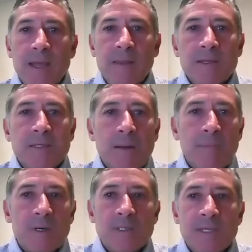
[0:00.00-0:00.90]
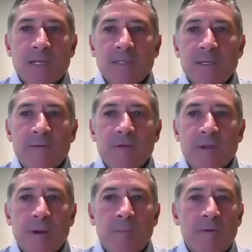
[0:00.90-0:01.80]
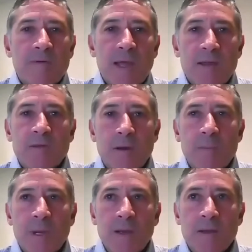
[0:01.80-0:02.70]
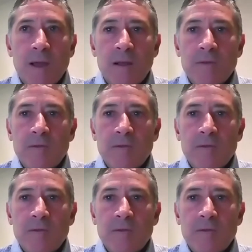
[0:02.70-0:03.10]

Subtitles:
And this number is sensitive to the number of tests that are being done.